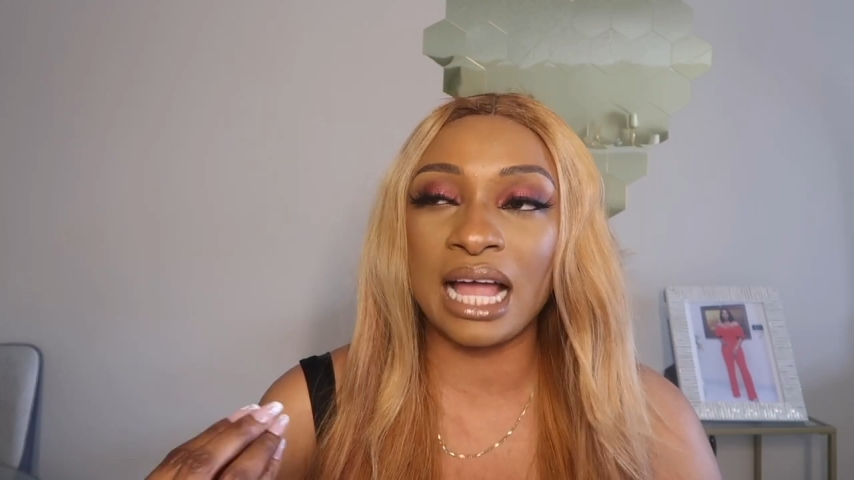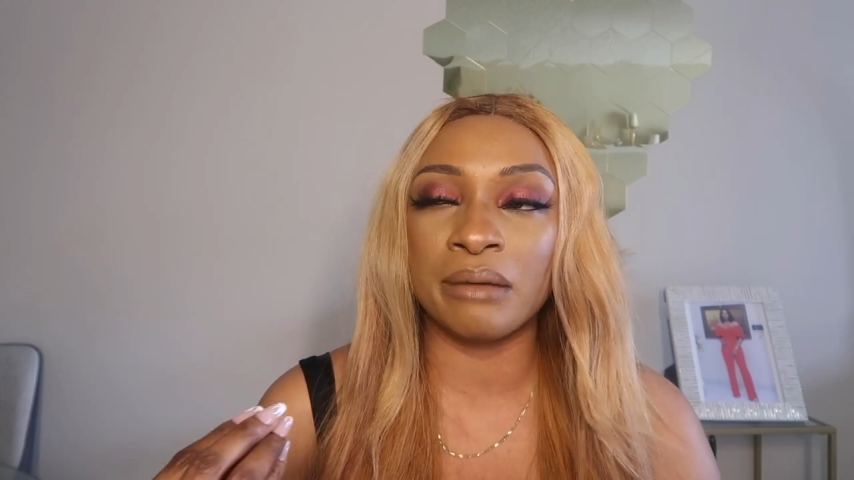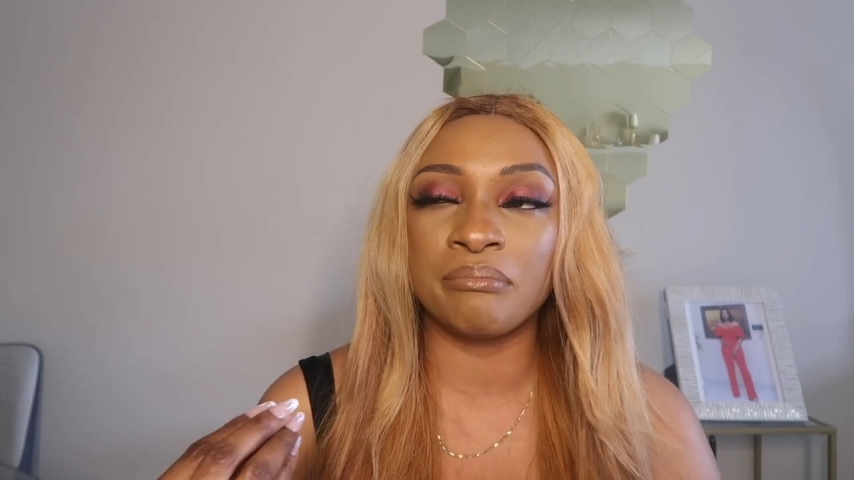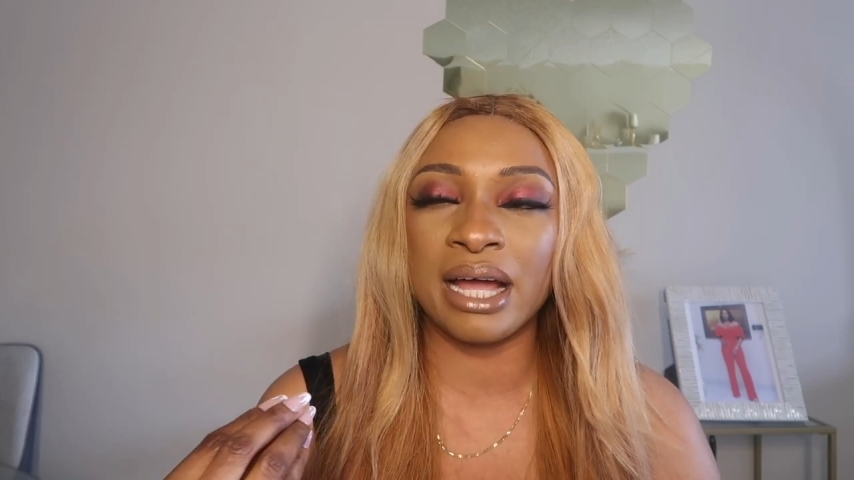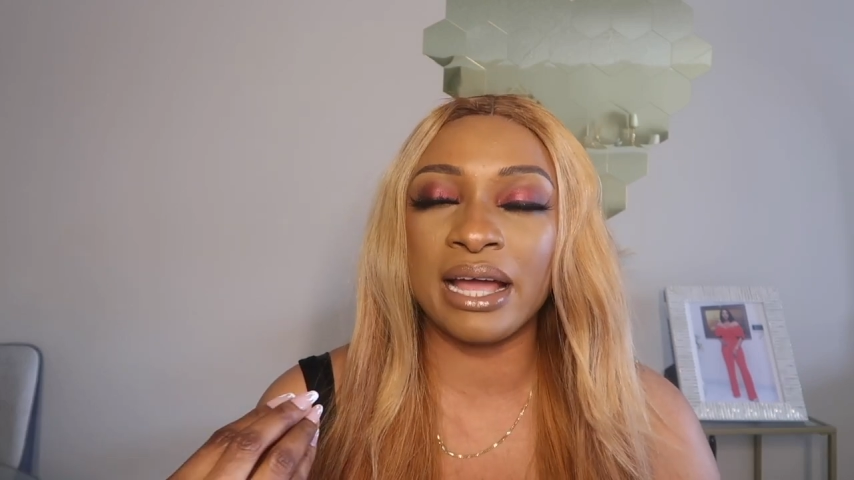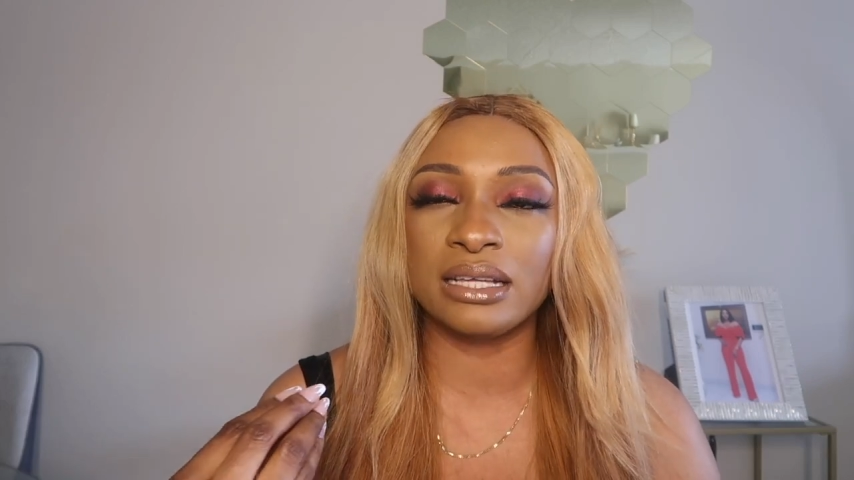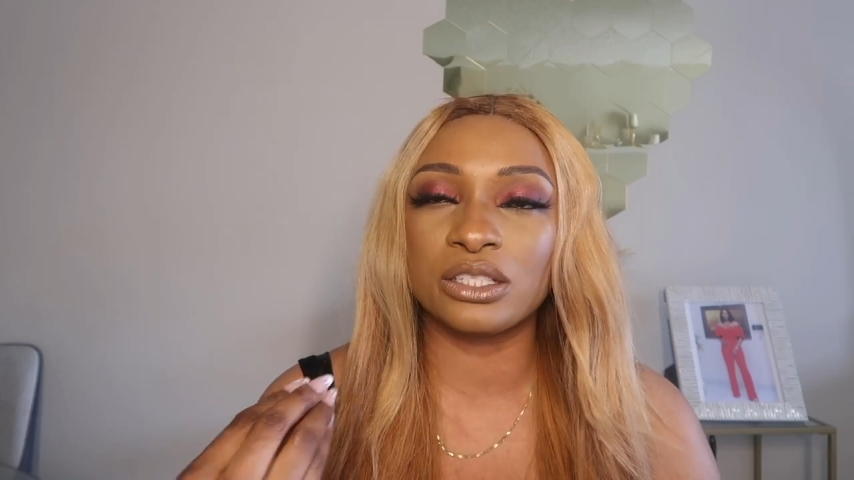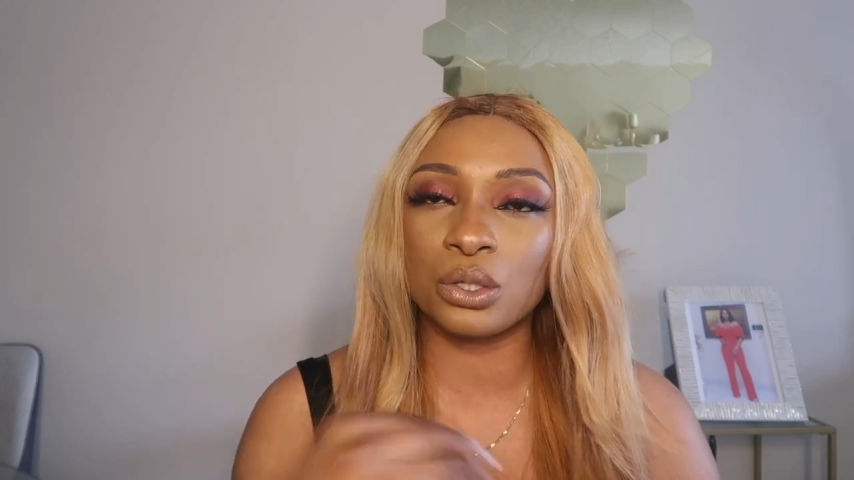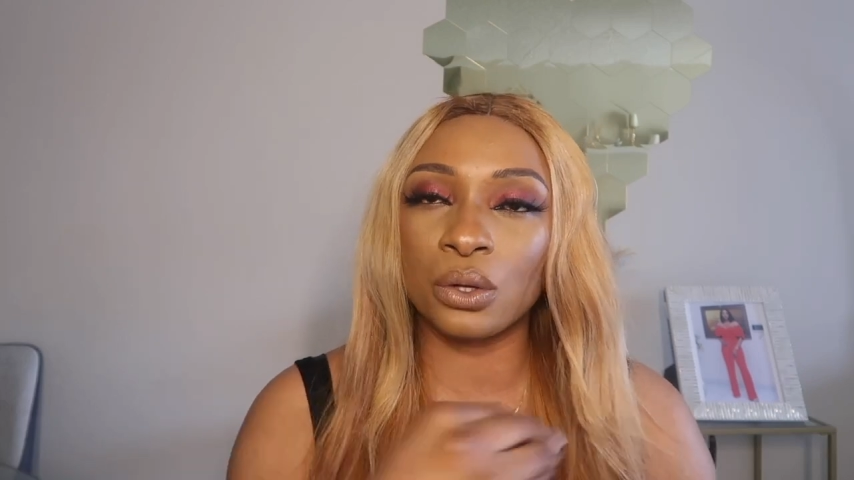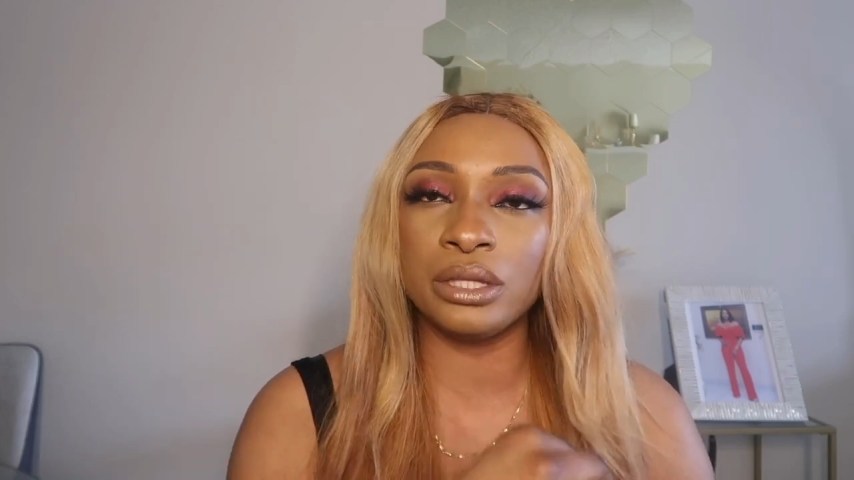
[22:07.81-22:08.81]
and my
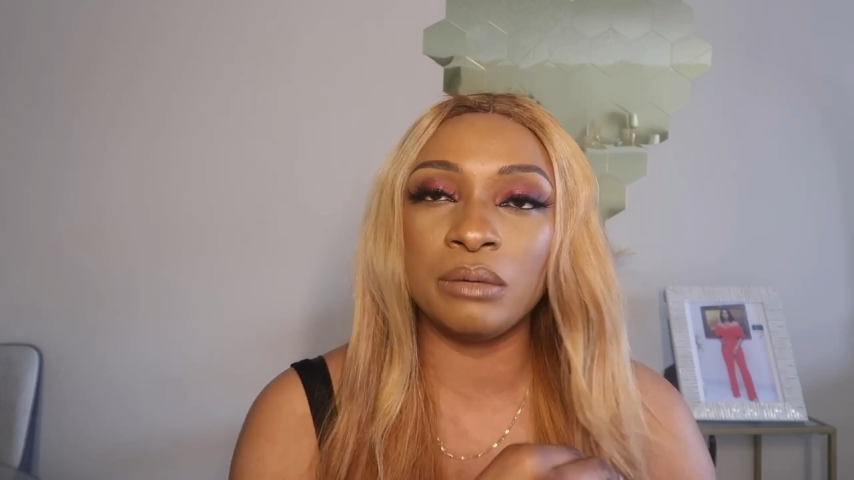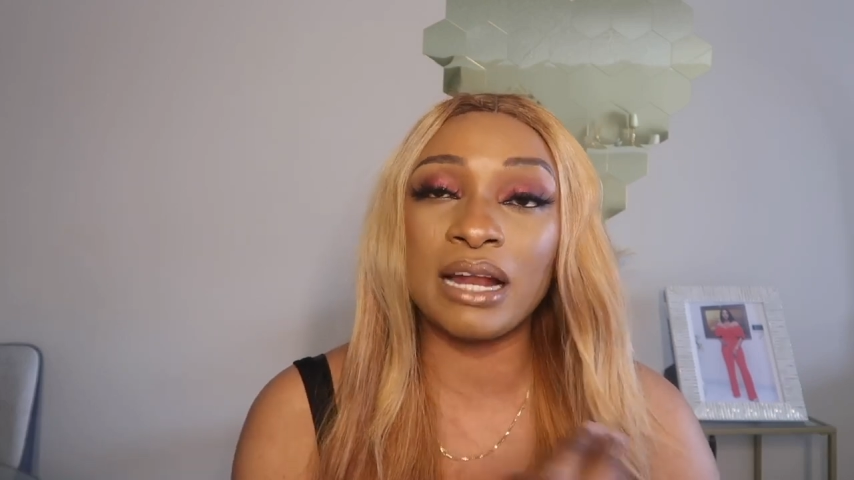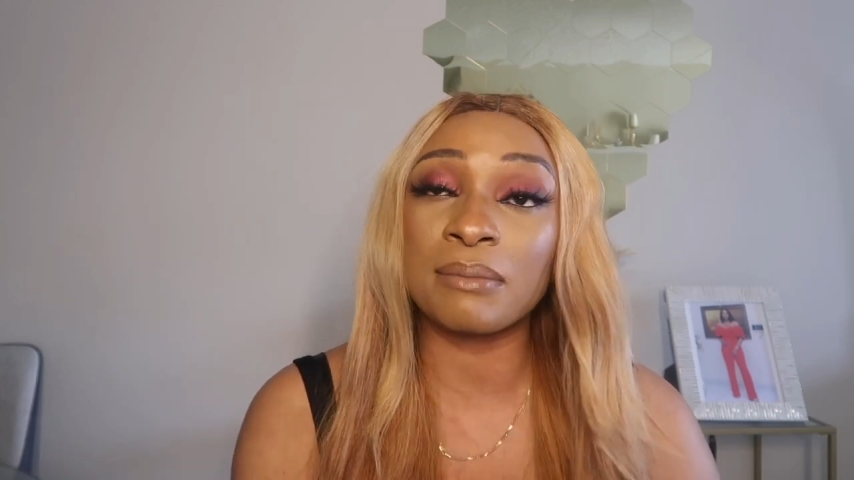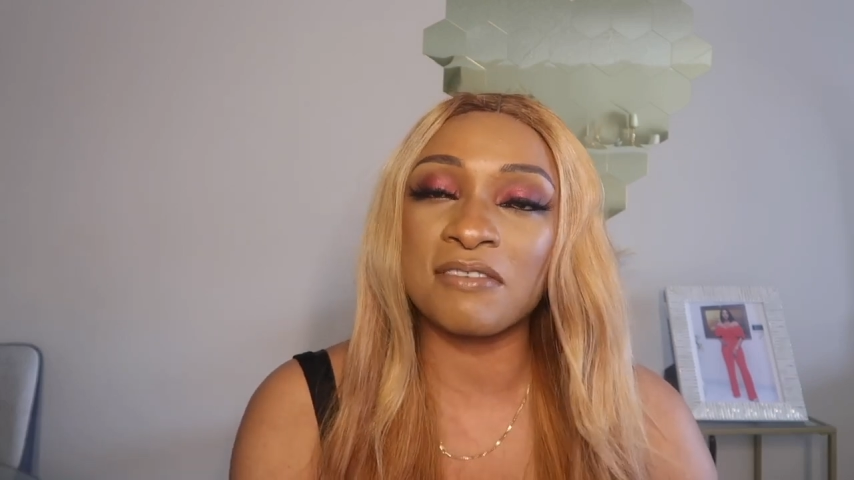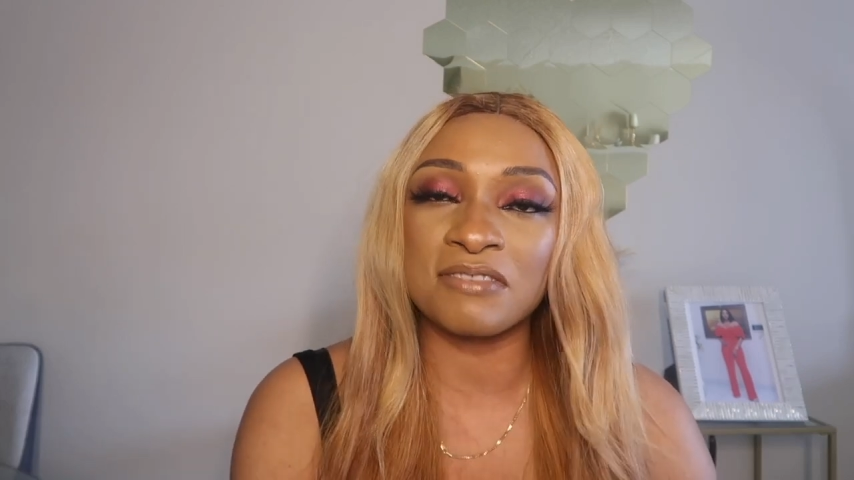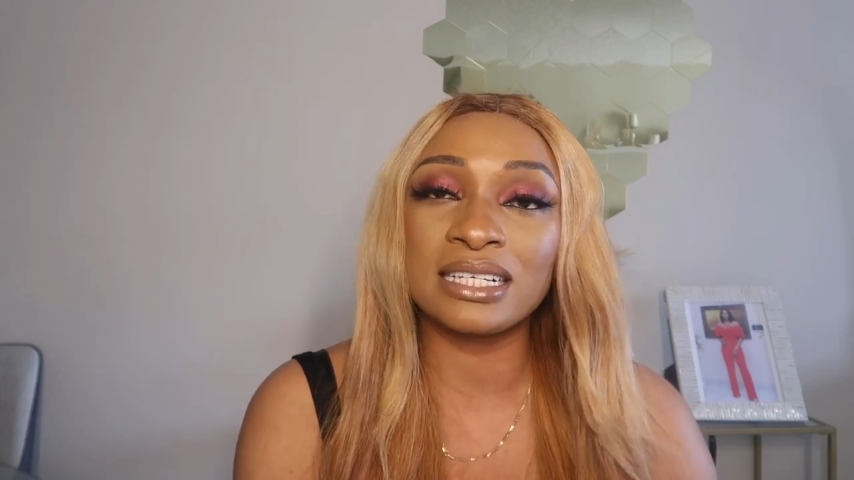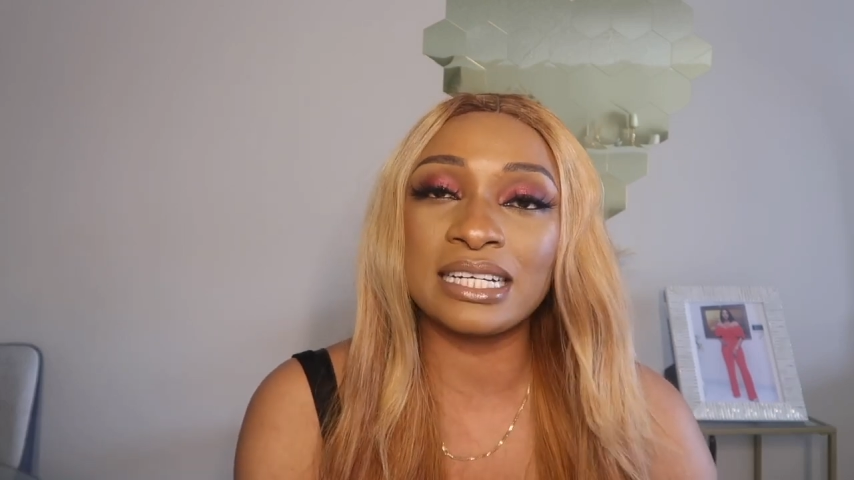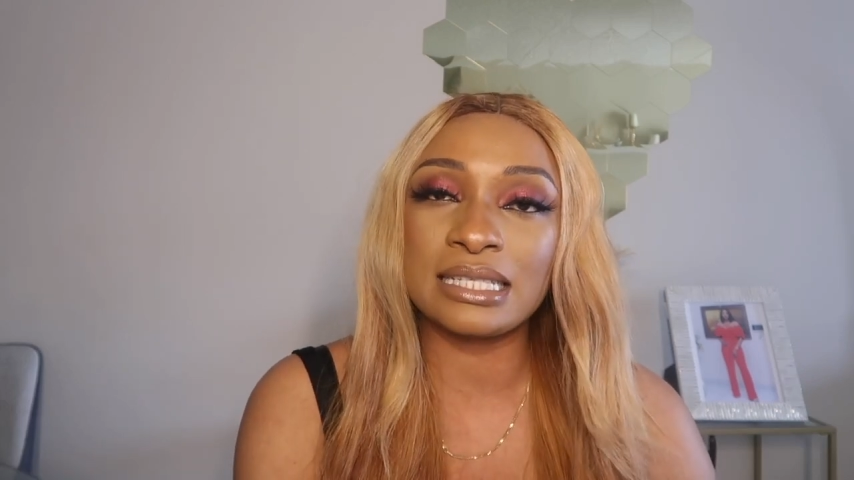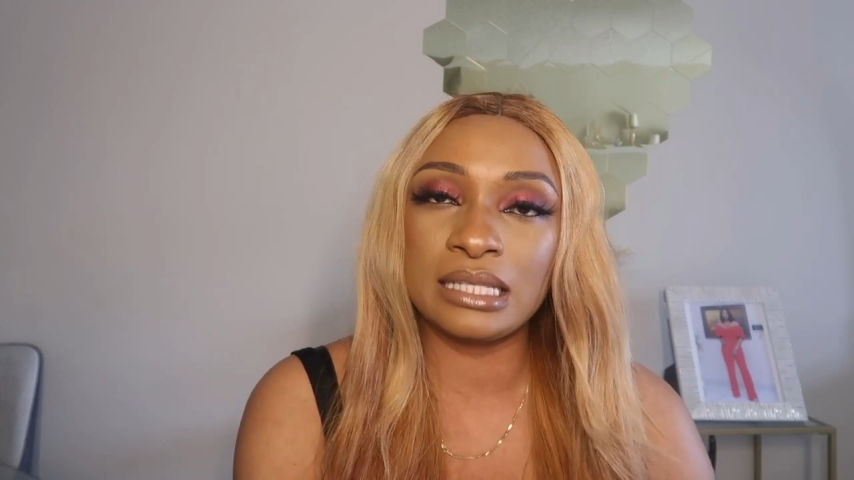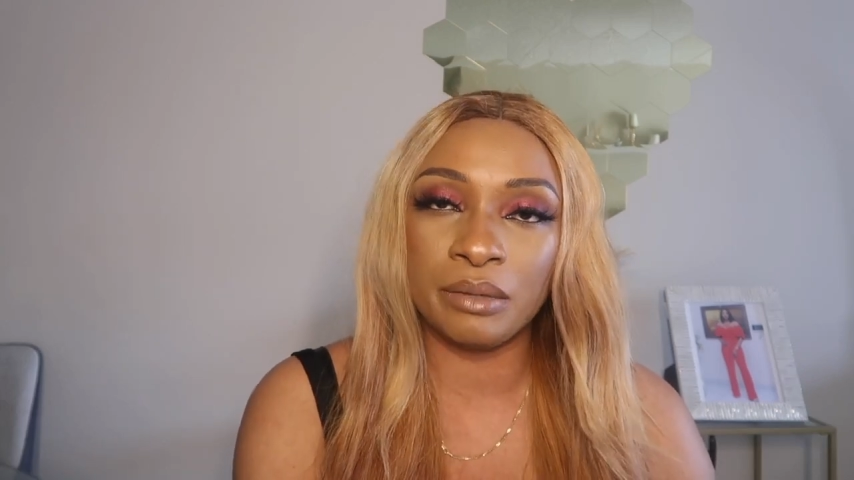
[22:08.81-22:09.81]
surname, like my
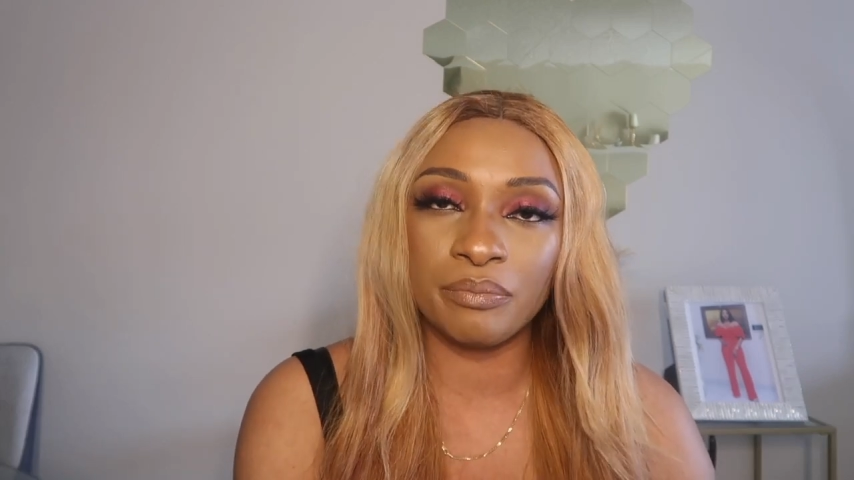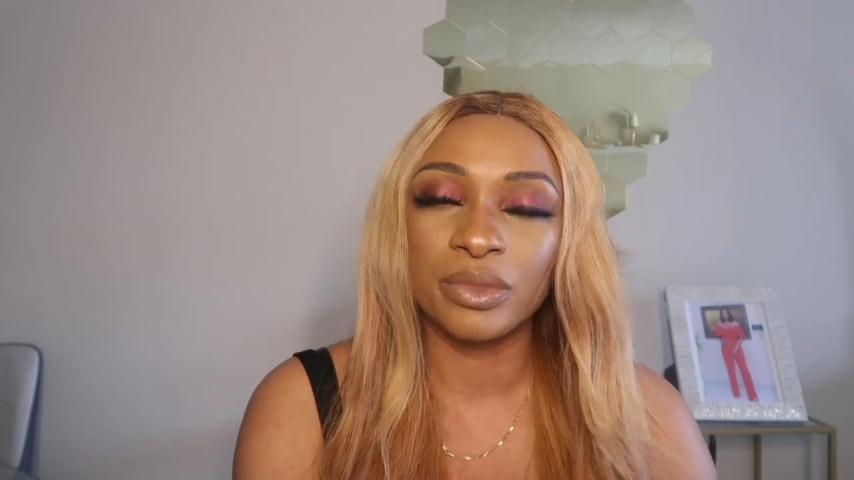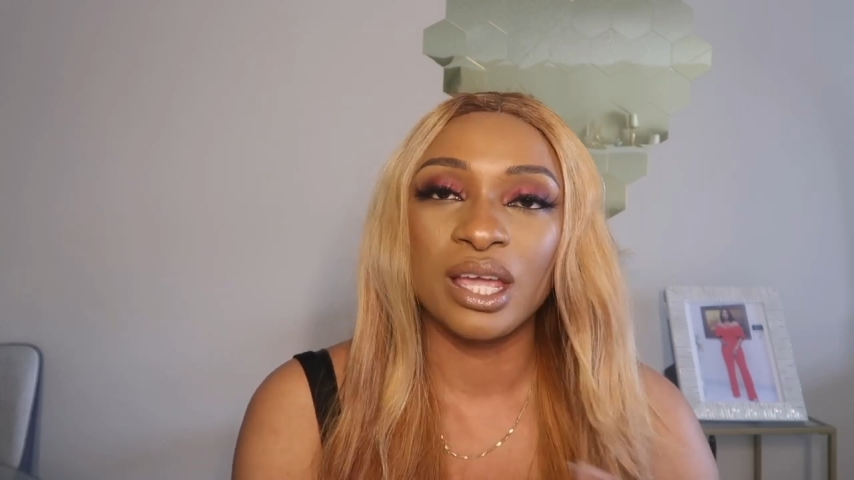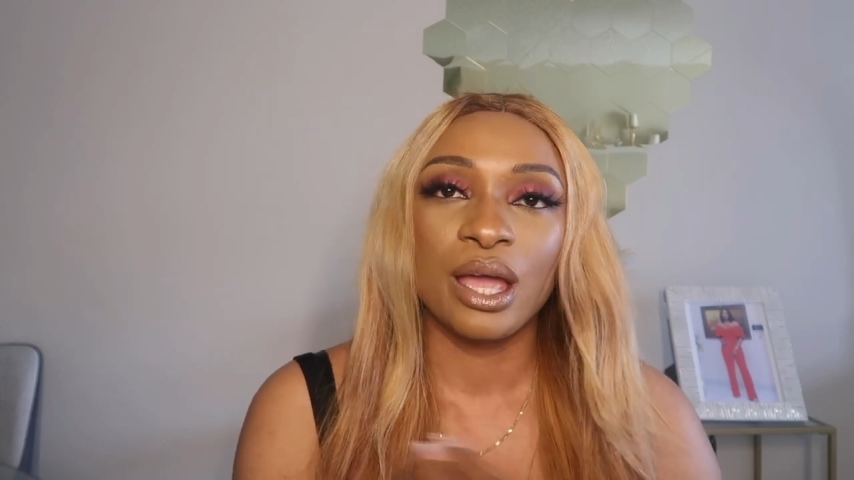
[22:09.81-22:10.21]
father's name,